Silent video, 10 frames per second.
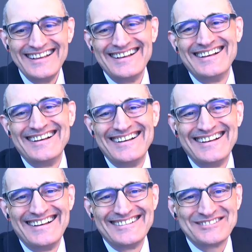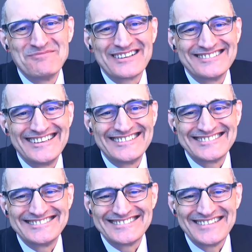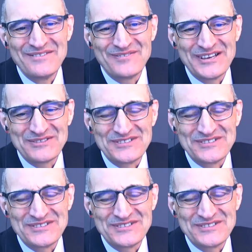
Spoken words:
I saw Michael Hudson's face